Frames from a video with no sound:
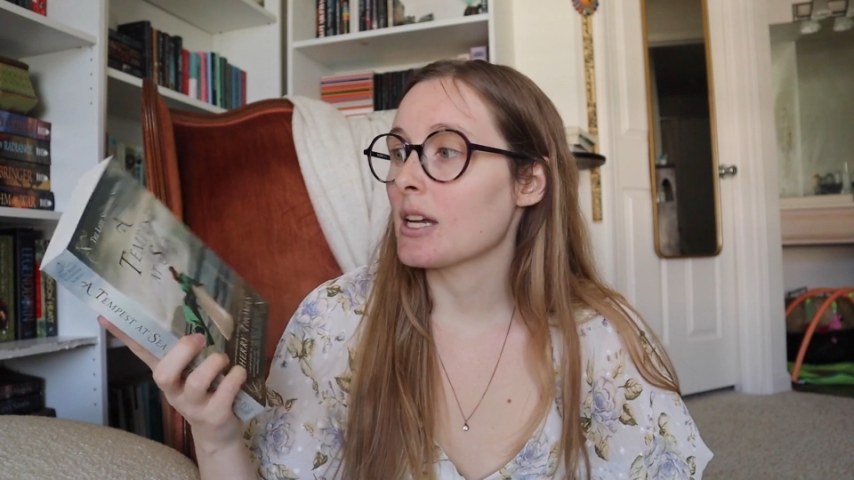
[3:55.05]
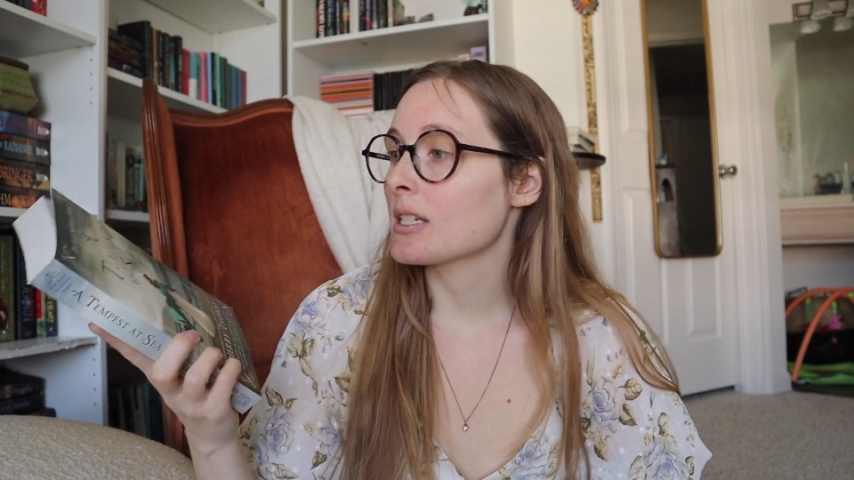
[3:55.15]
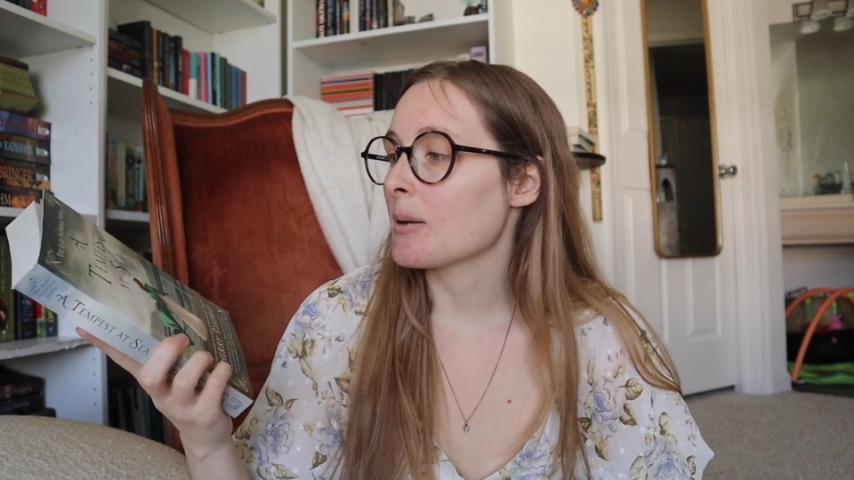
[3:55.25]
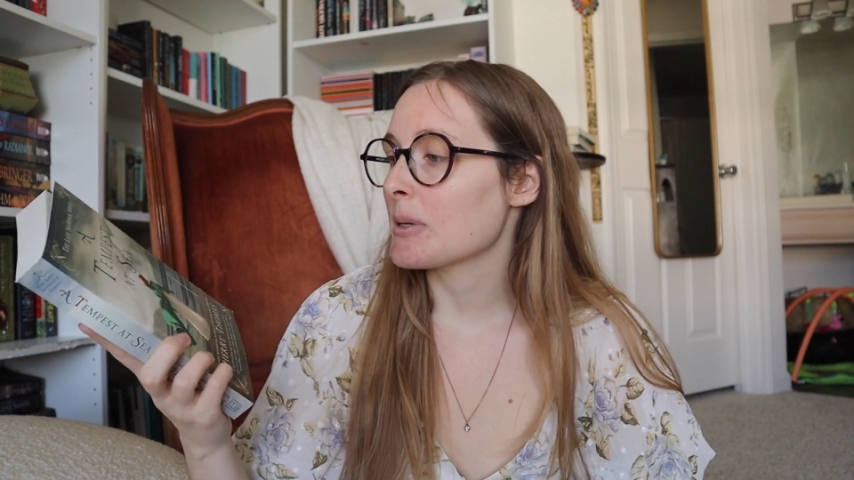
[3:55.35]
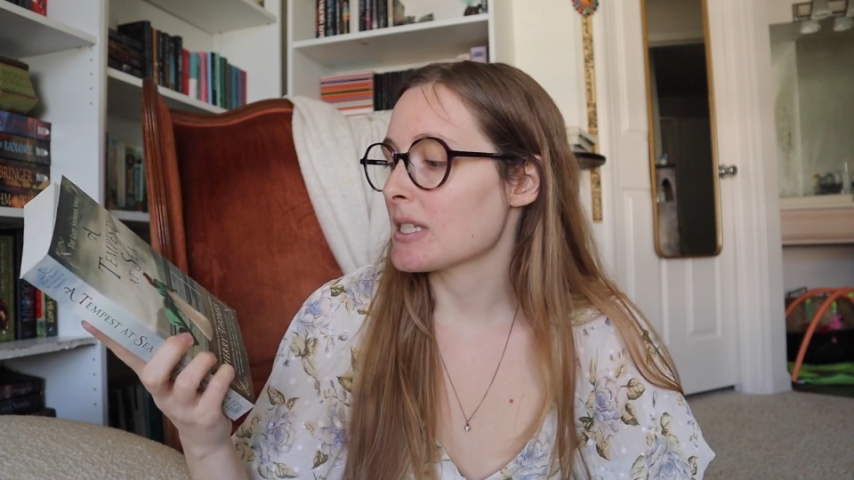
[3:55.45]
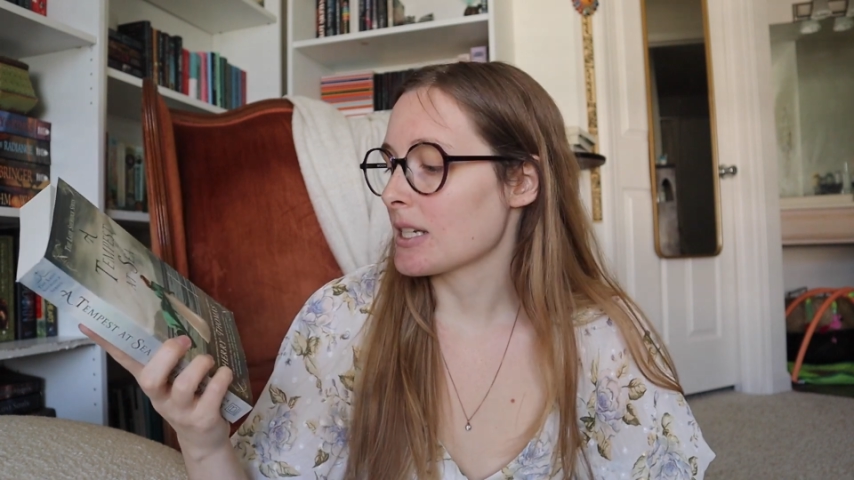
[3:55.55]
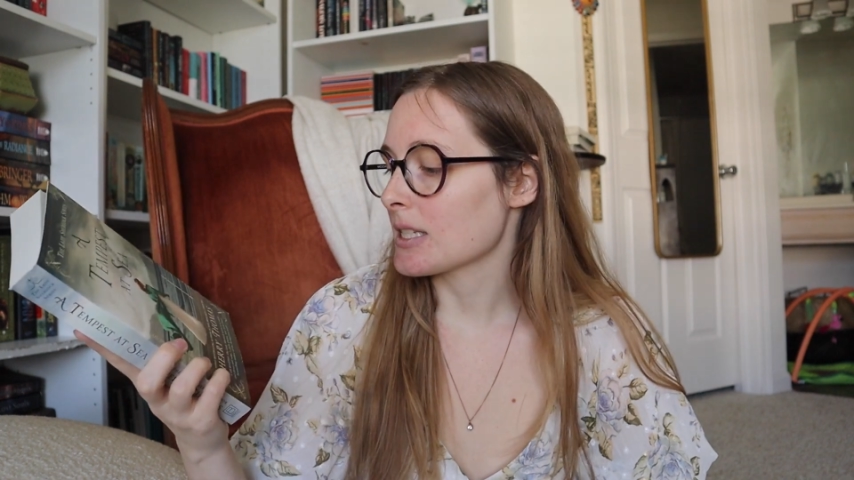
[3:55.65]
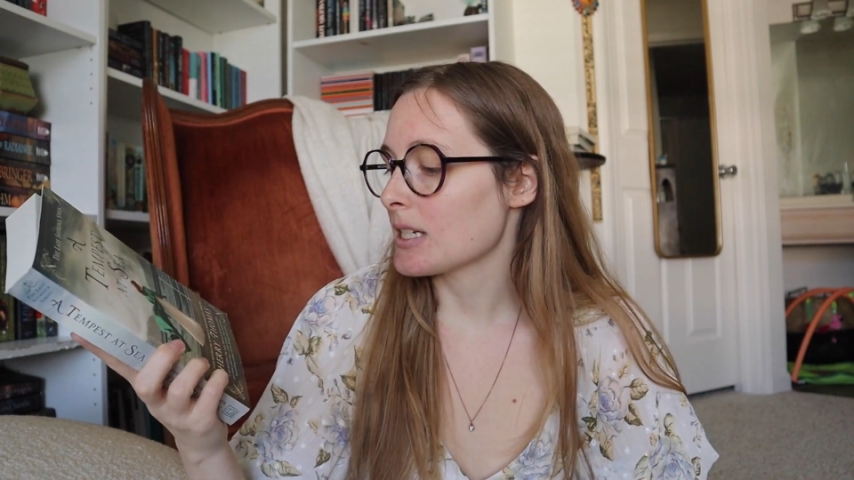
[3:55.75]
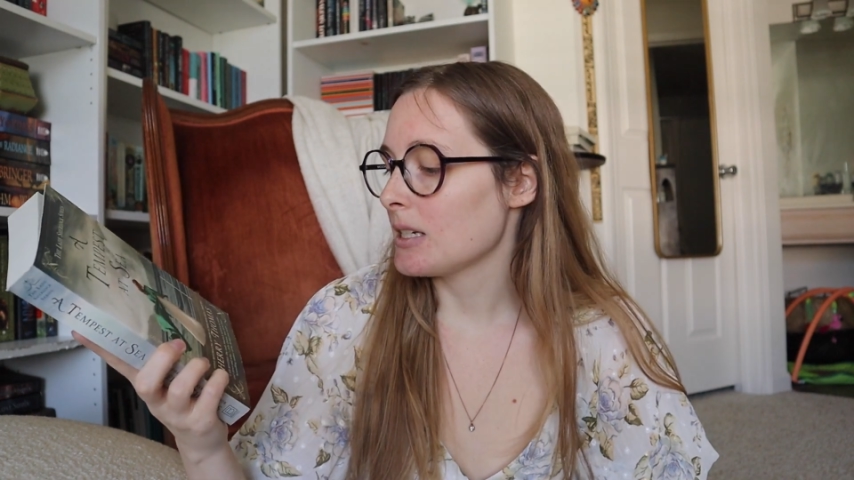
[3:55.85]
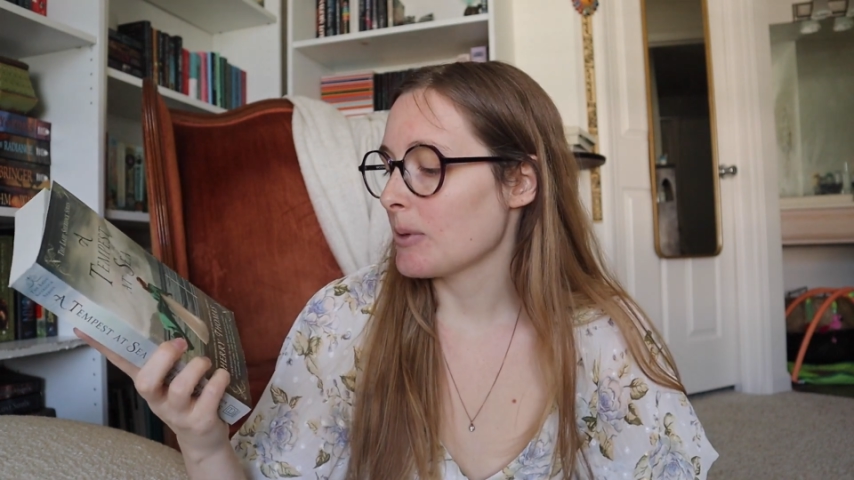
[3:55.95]
A Tempest at
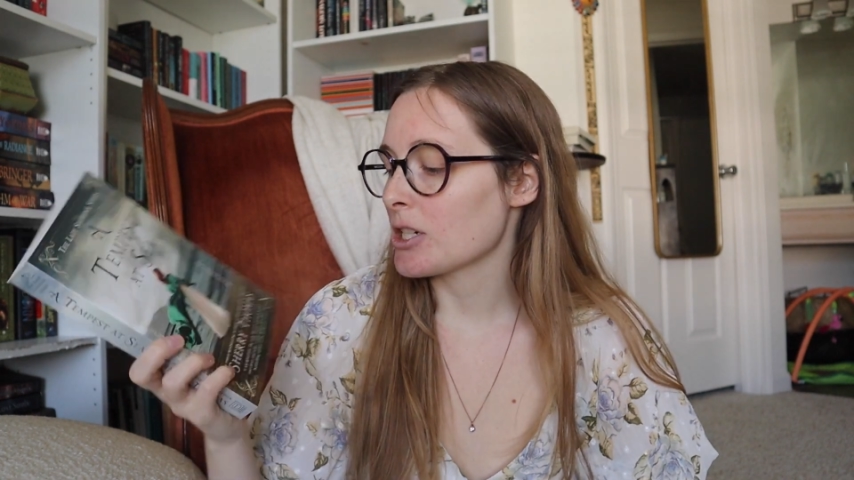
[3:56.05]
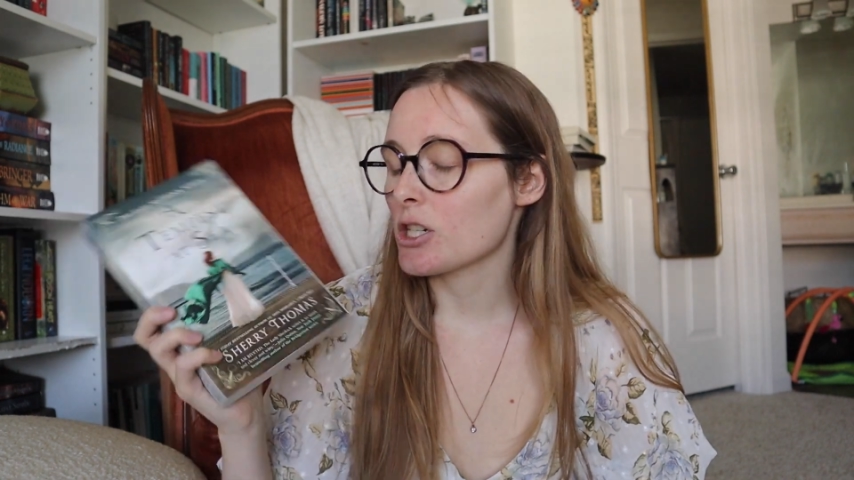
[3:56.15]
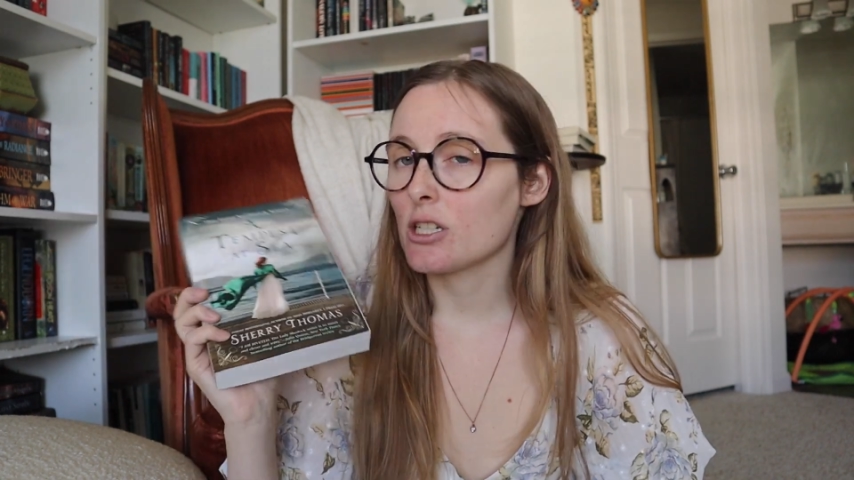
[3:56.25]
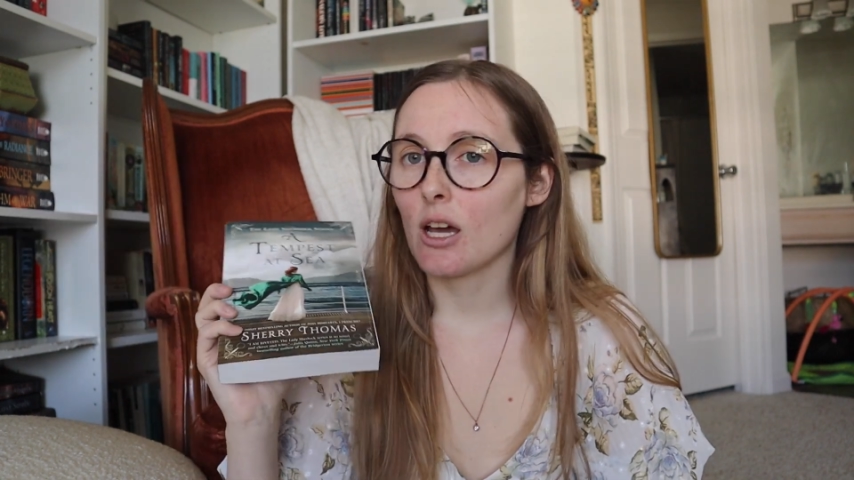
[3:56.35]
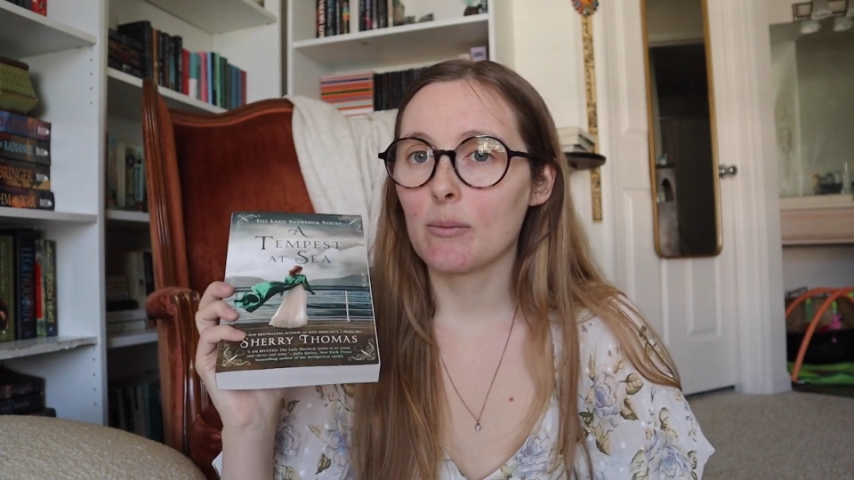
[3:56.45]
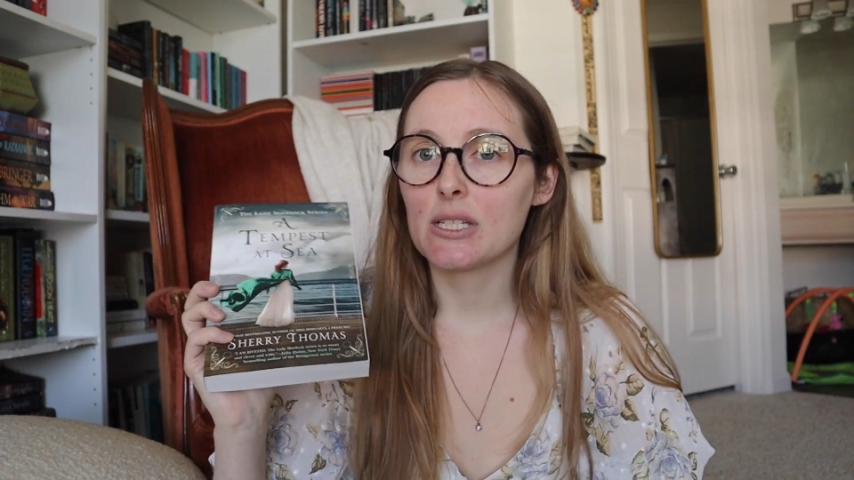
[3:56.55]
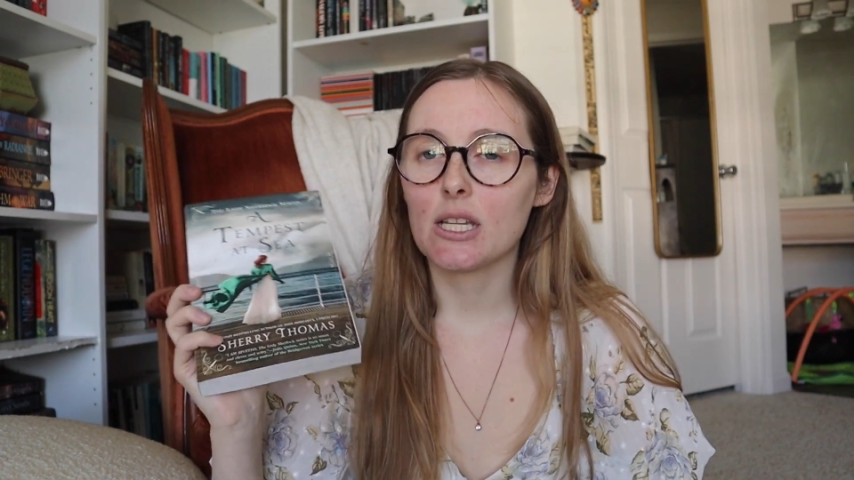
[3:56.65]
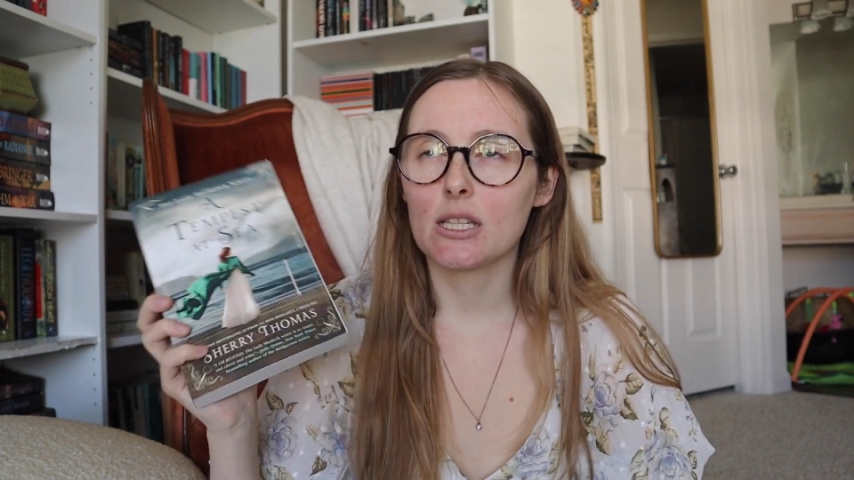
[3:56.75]
Sea by Sherry Thomas.